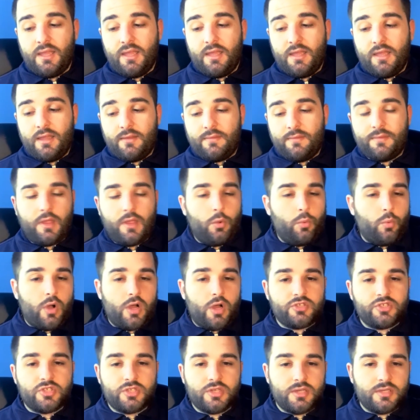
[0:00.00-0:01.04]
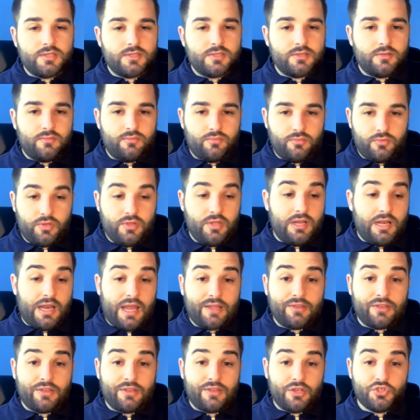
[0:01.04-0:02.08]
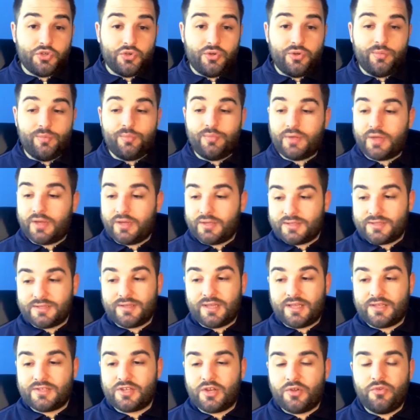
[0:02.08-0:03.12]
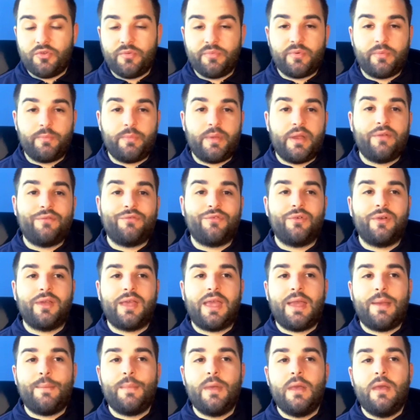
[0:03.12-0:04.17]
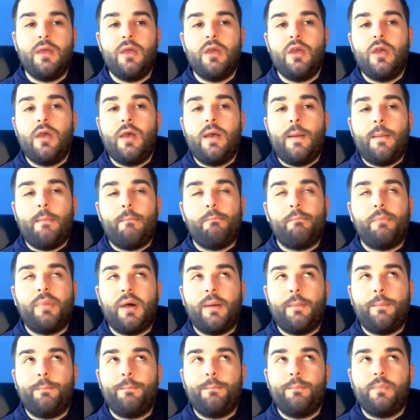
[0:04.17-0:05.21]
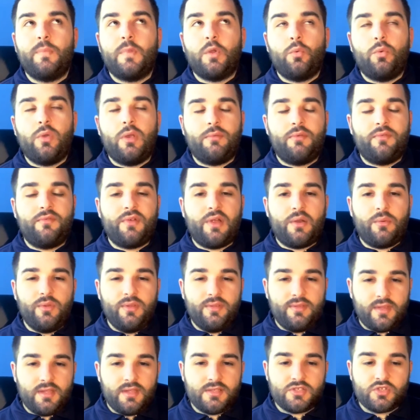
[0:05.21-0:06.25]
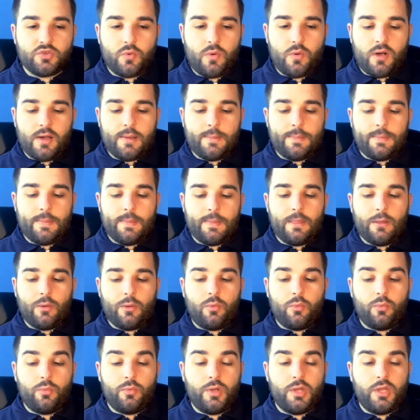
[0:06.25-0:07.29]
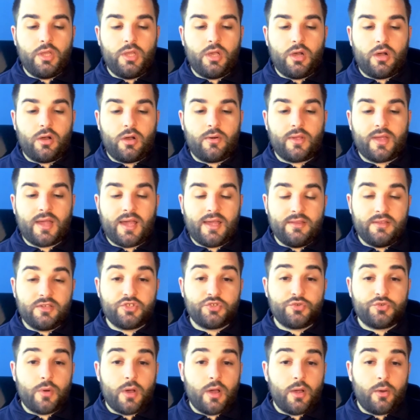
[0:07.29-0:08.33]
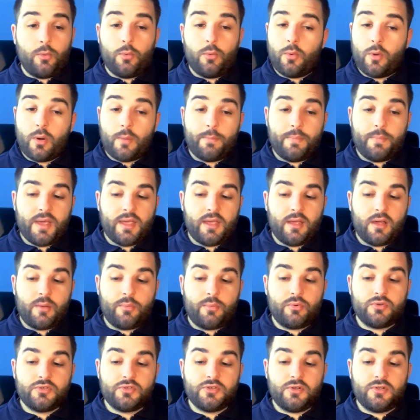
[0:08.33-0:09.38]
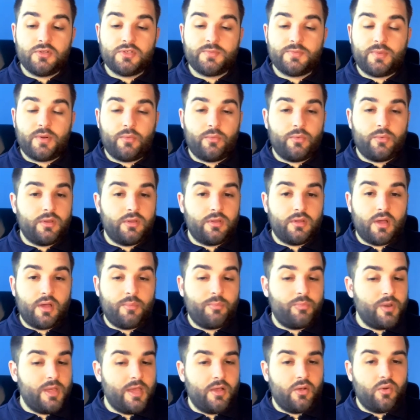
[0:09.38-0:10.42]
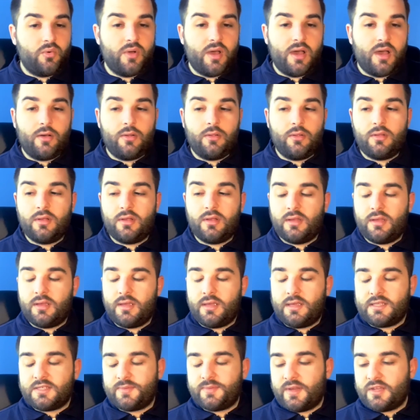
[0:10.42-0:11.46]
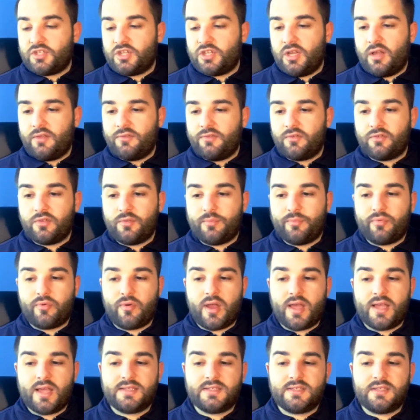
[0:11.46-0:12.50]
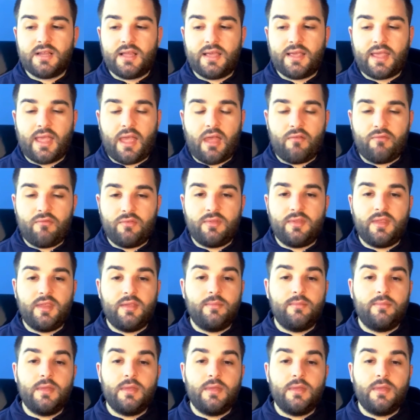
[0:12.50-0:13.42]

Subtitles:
they watched us like they should, because that's how you prepare for a game. But we have a very thin squad. We are kind of struggling. We are picking up results, but we're not playing well, especially under the press. Like, every team,